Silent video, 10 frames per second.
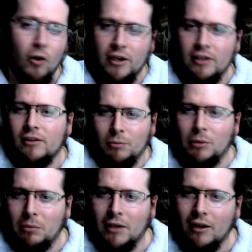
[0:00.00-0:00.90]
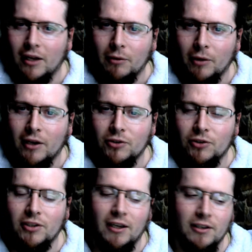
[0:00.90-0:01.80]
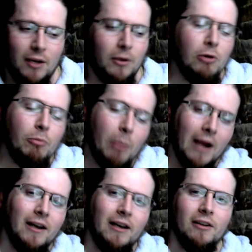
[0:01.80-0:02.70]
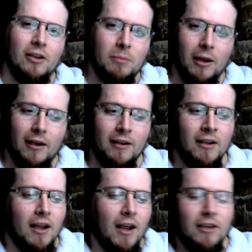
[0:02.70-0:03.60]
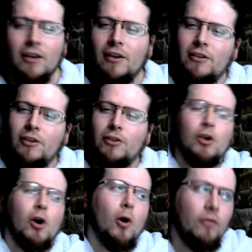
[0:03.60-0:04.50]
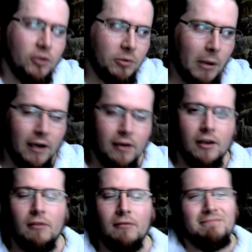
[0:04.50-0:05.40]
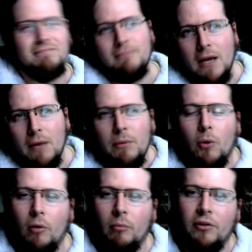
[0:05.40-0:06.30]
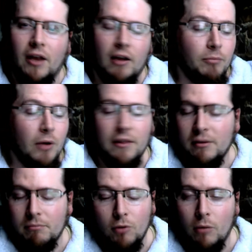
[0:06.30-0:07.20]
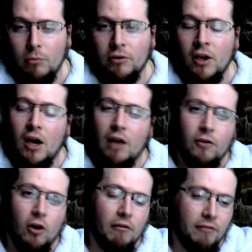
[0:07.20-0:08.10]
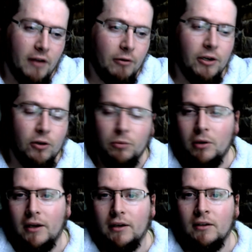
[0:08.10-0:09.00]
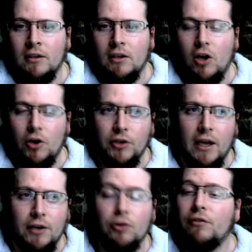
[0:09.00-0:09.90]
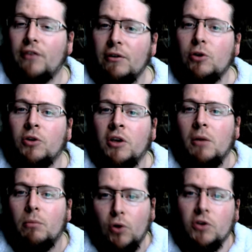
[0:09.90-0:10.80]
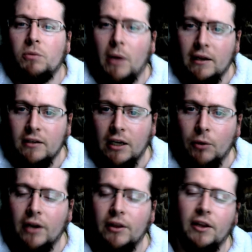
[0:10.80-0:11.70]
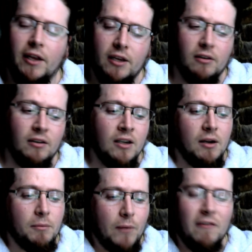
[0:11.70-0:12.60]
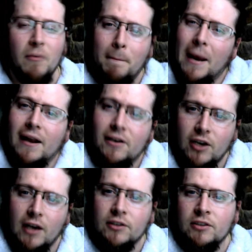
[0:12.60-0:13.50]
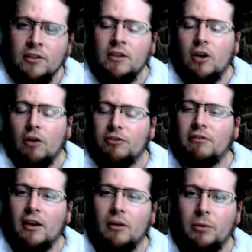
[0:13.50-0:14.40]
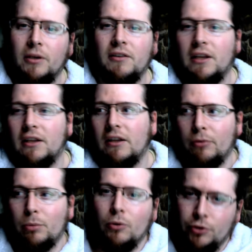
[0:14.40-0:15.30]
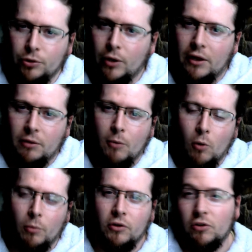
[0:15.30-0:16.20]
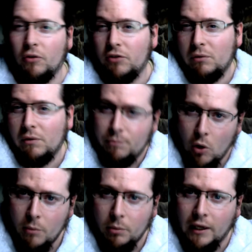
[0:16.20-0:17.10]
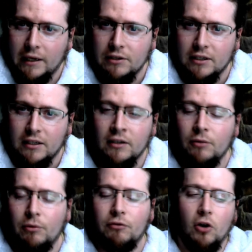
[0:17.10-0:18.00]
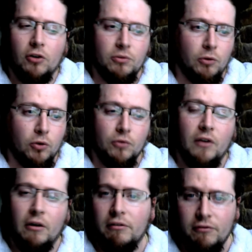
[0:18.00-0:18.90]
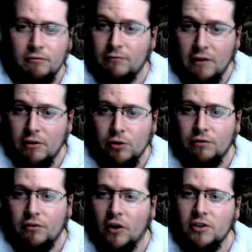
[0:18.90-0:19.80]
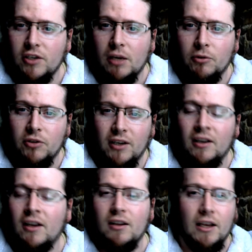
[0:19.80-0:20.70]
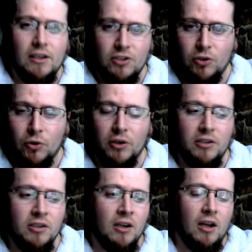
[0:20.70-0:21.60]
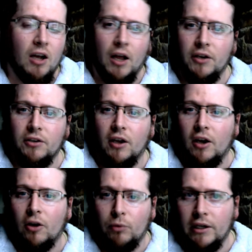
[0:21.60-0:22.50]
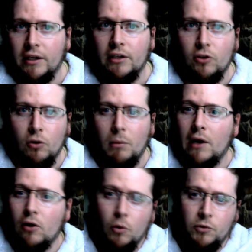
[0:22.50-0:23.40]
or in the BPL anyway I should say, is that when you buy an English player you overspend, and maybe Bournemouth have, but I think Bournemouth have got a very good player on their hands, or a very good prospect anyway, that they can have a better chance of developing than Liverpool do at the moment, because obviously we've bought players in, we've got some good, very, very good first teamers in, like Sturridge and Origi to come back